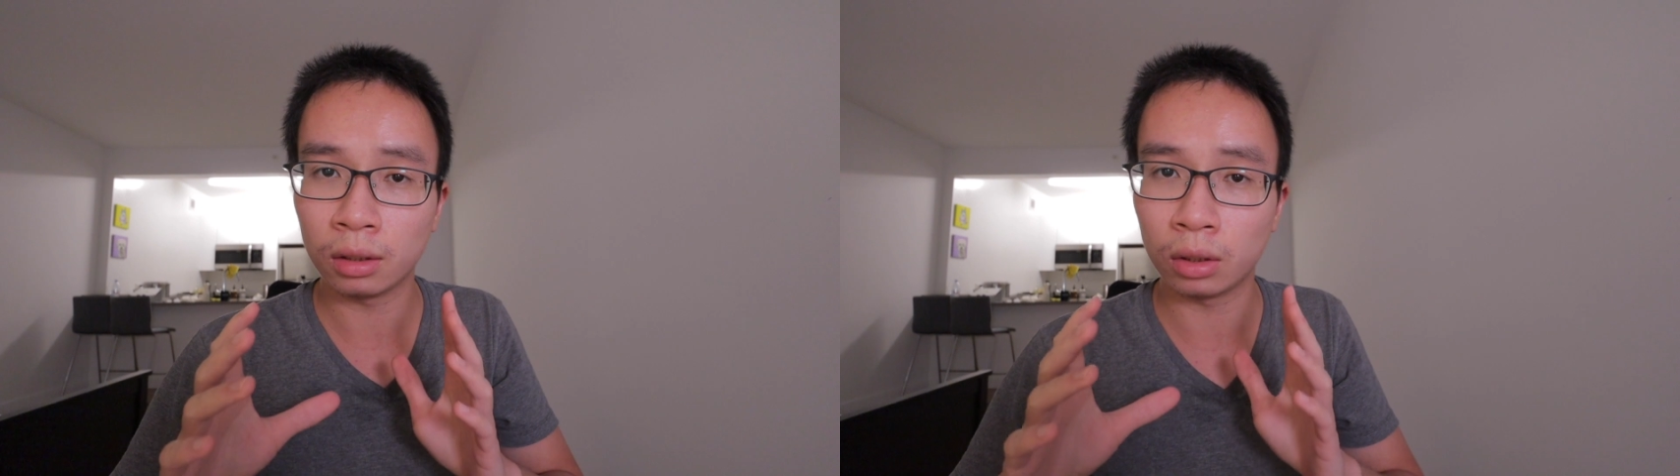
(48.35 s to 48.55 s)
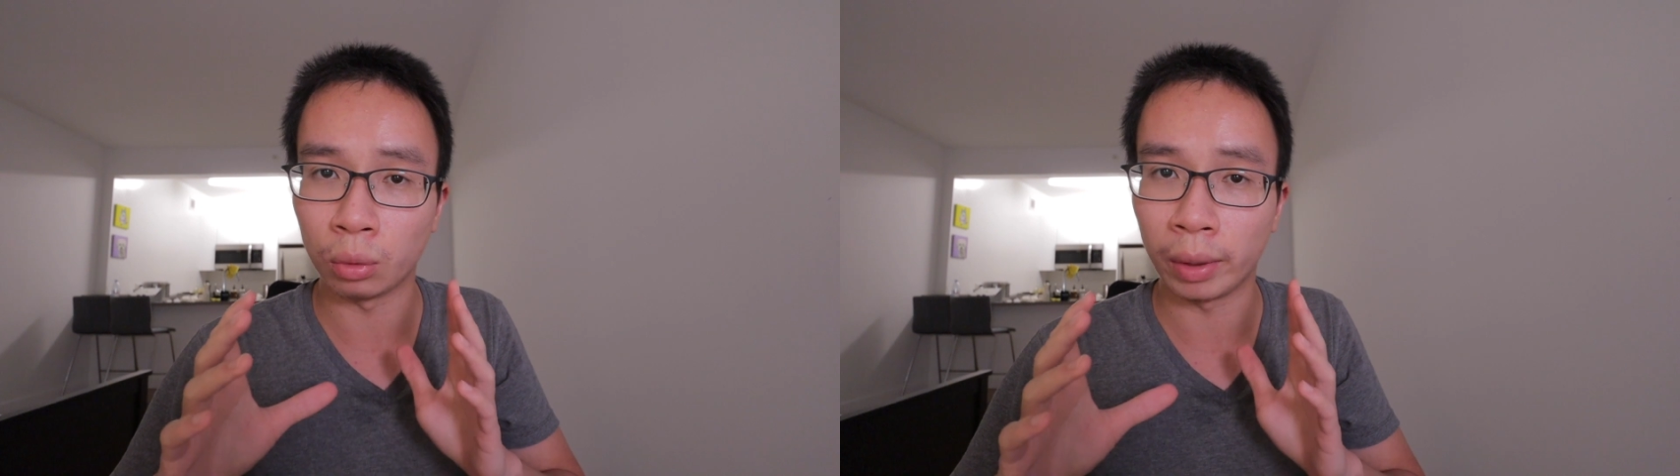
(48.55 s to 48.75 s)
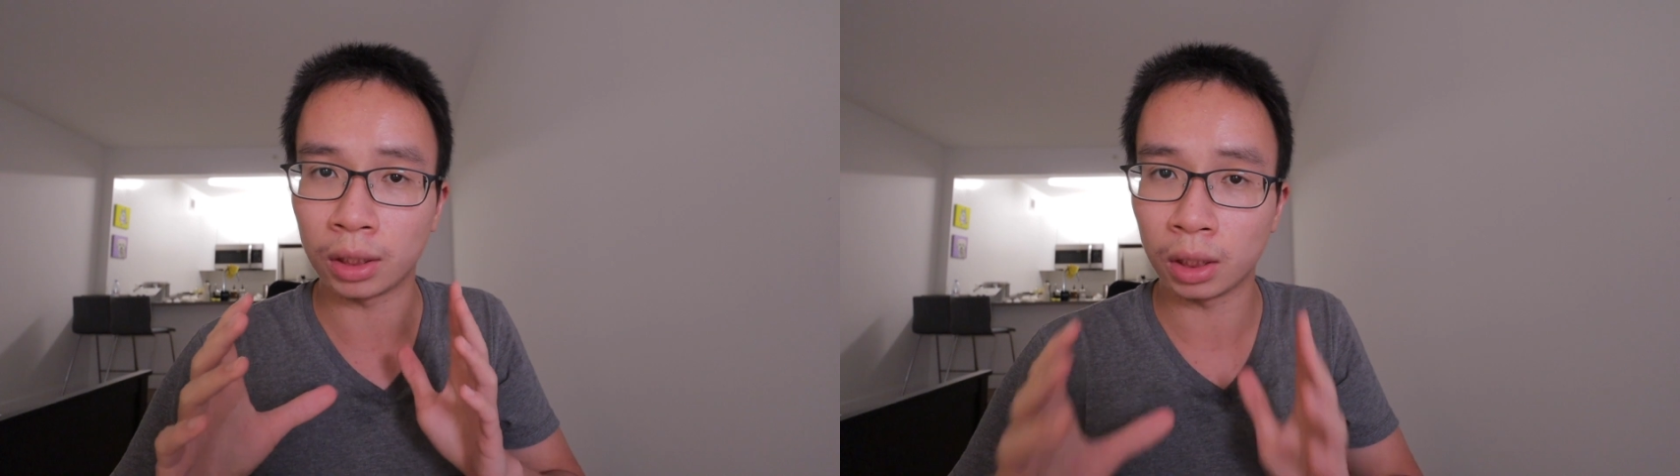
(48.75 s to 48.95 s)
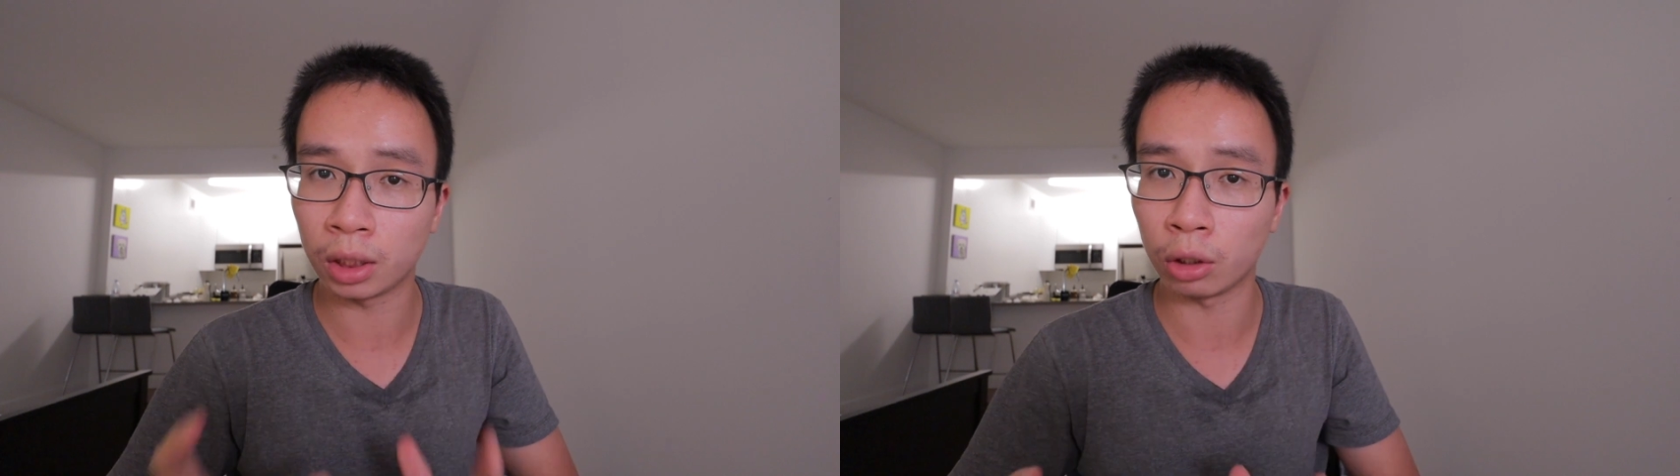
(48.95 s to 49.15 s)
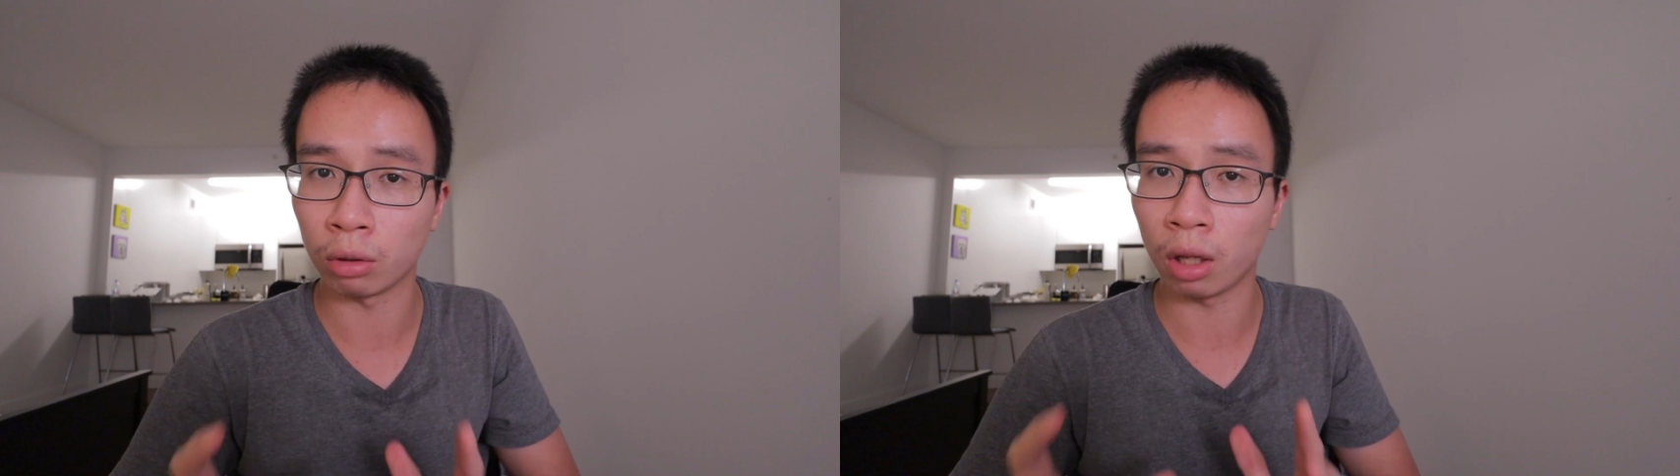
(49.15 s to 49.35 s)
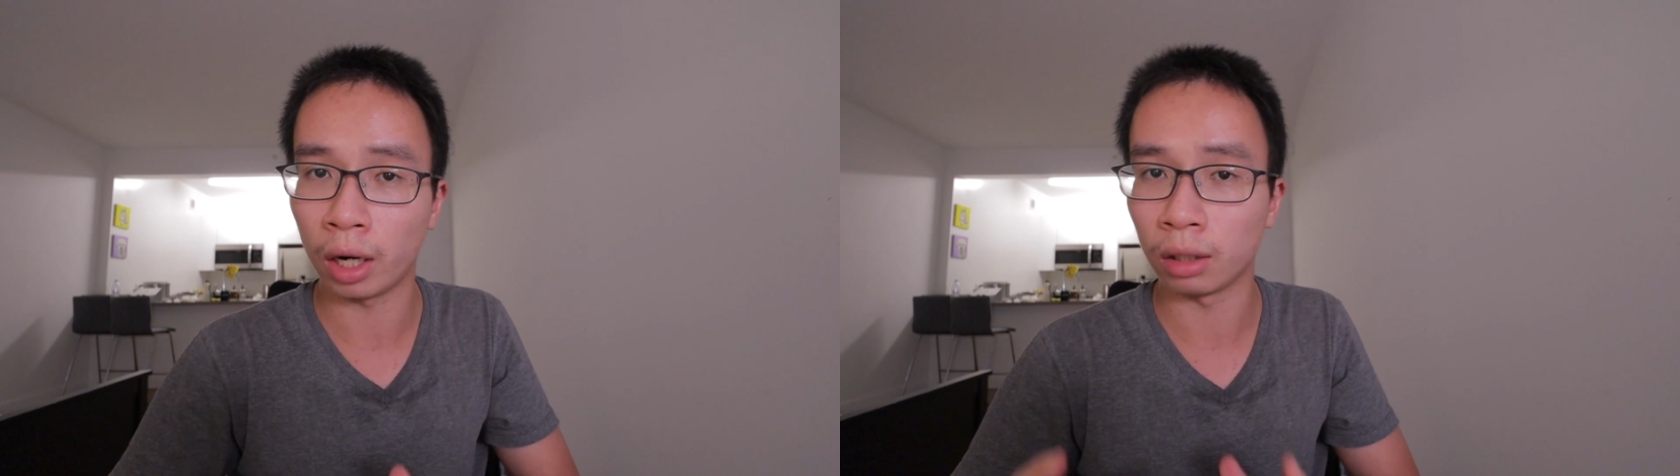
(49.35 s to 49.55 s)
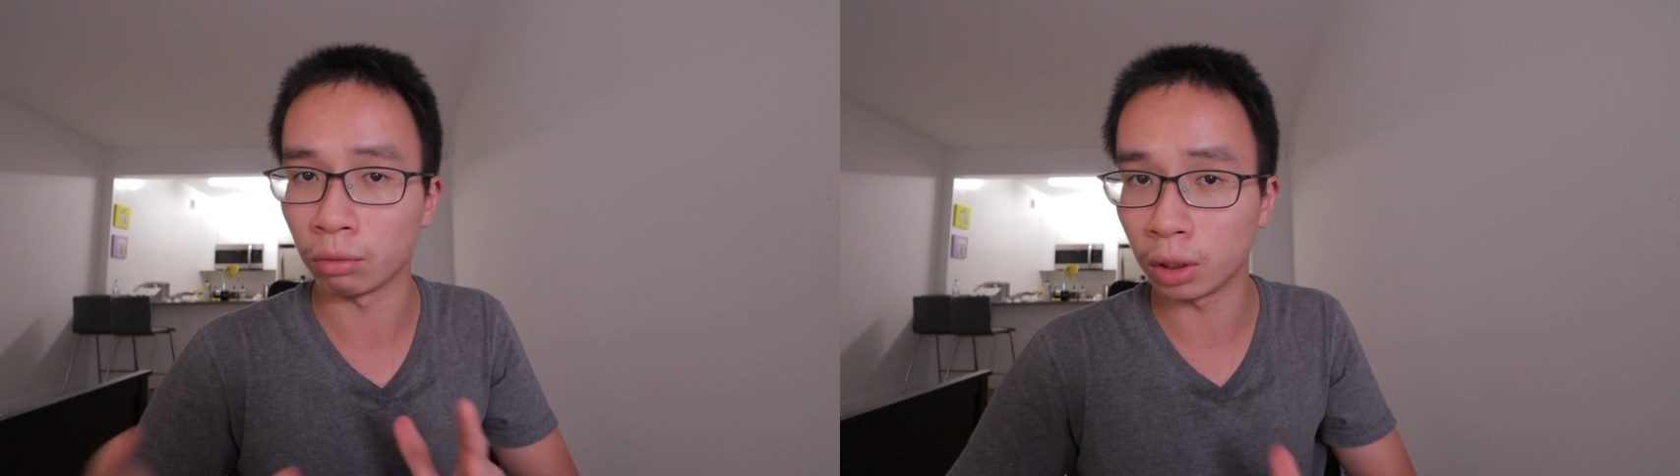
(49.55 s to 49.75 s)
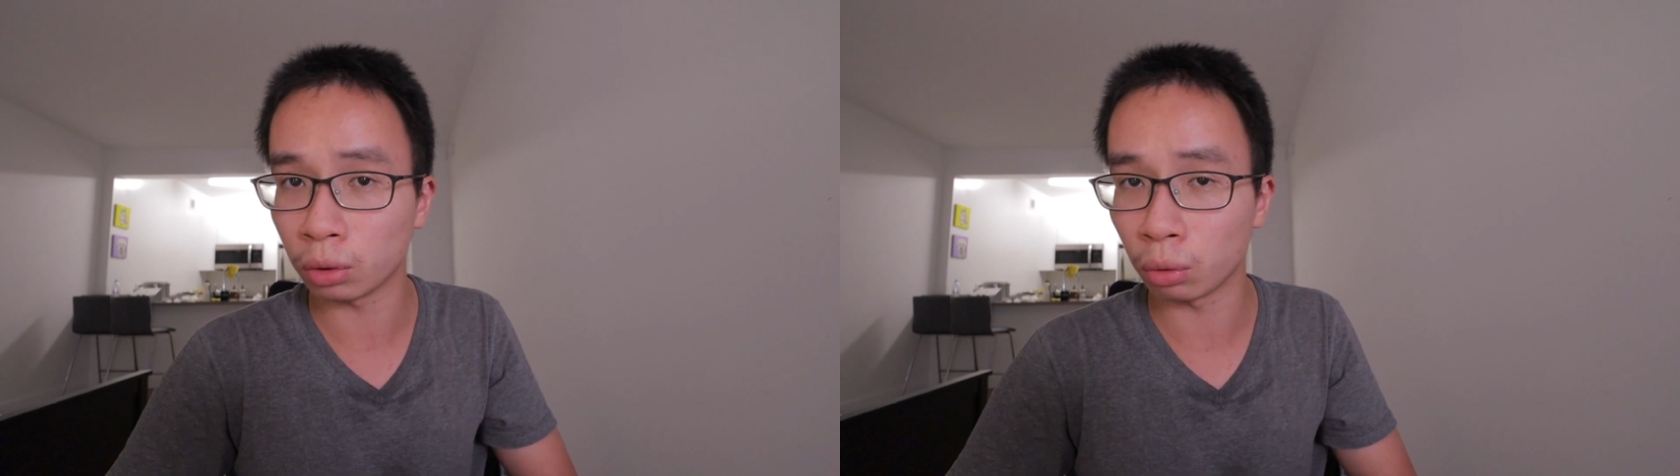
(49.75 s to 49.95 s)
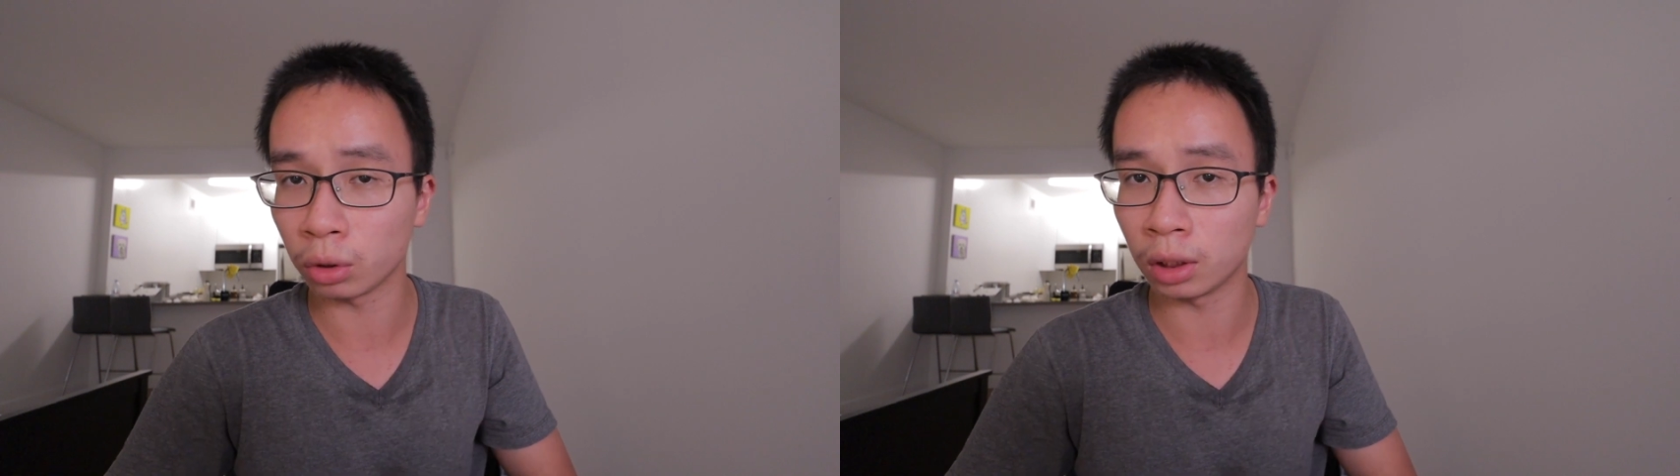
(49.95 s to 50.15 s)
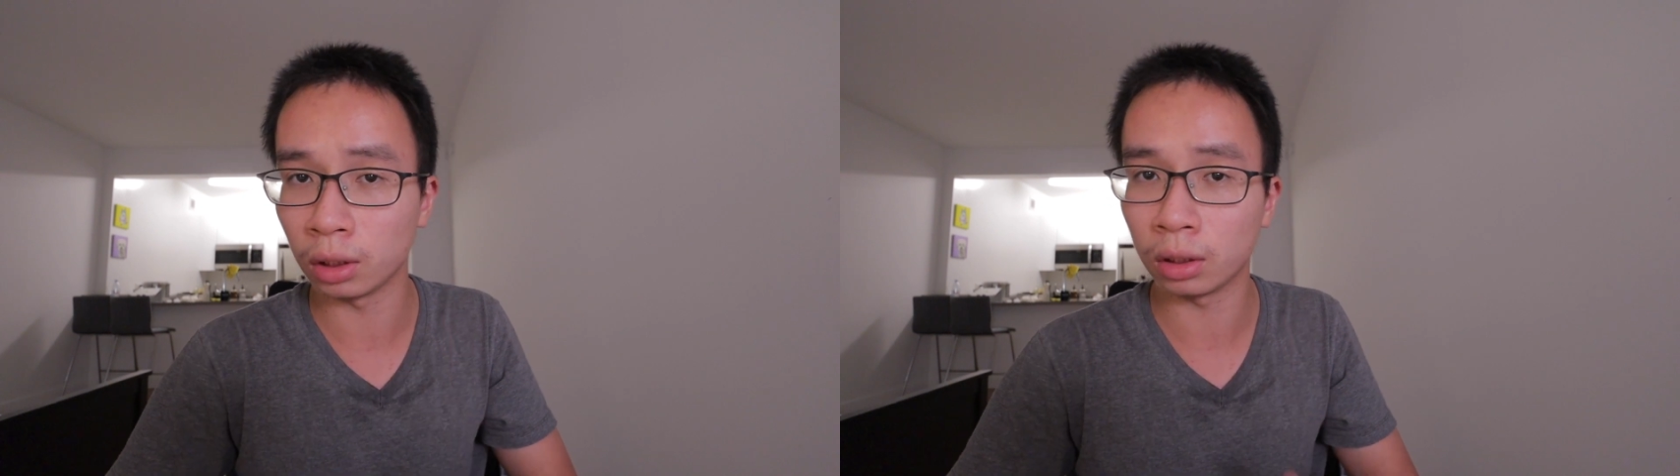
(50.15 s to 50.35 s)
to a secure line of
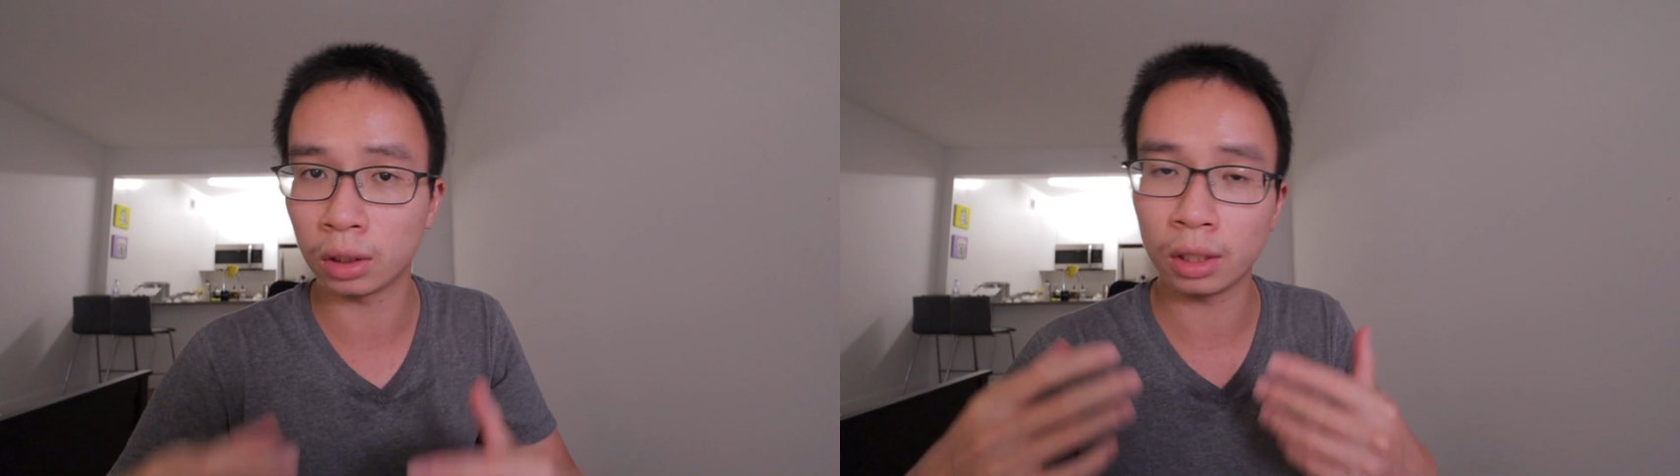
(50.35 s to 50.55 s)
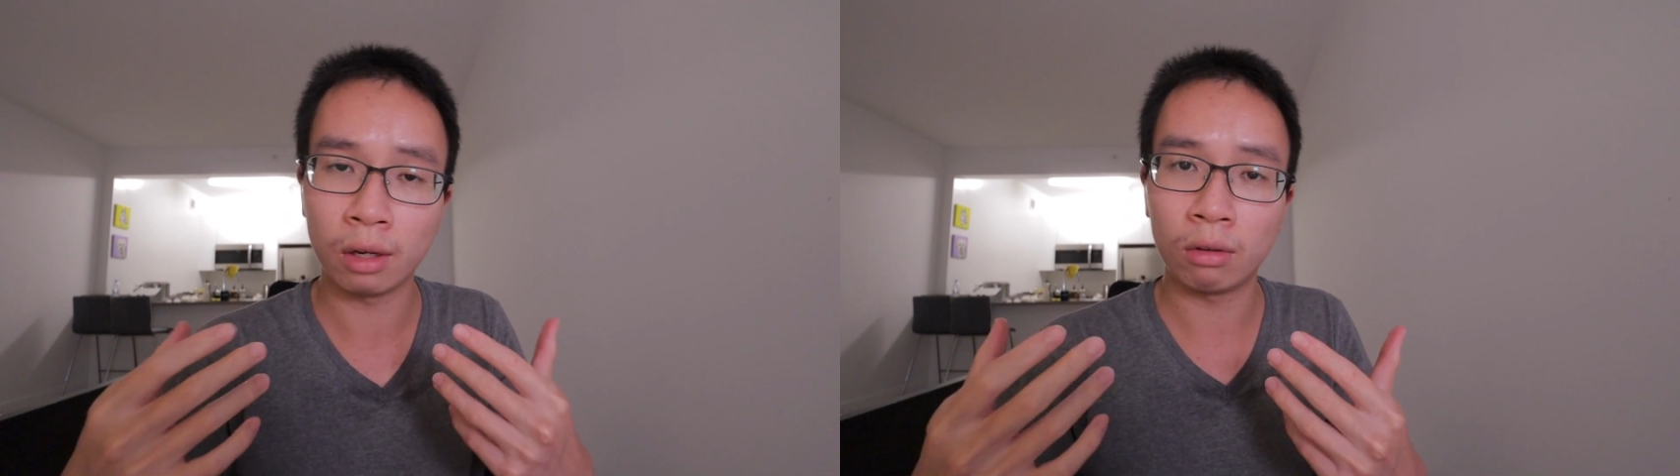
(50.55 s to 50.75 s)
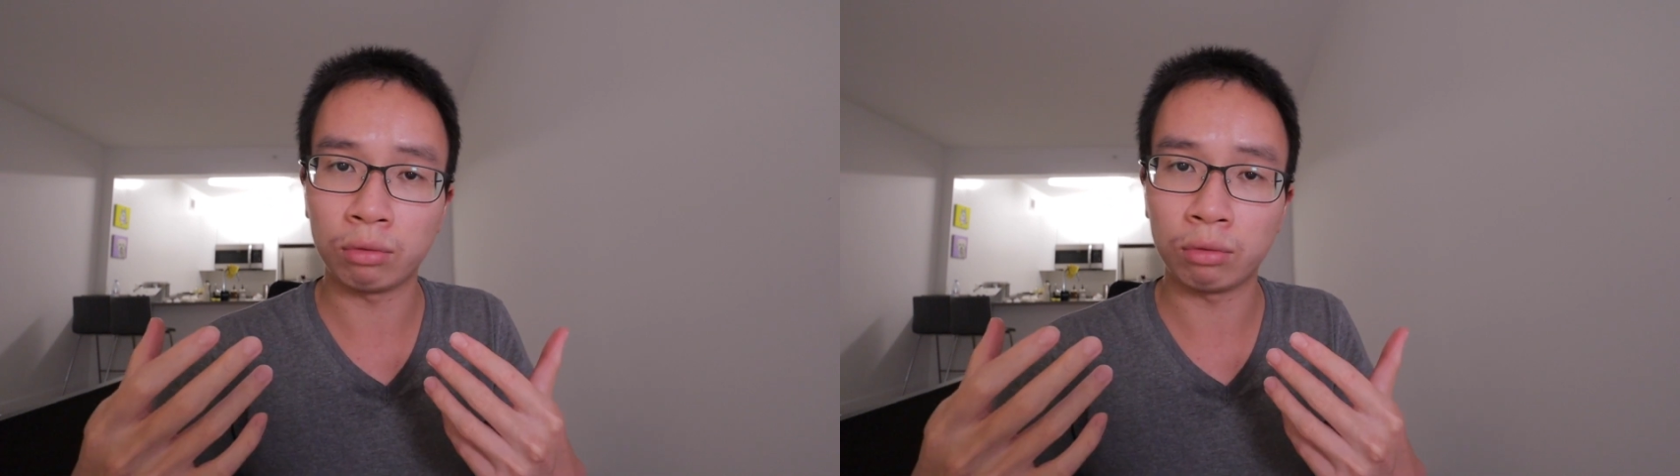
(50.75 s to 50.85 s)
resources,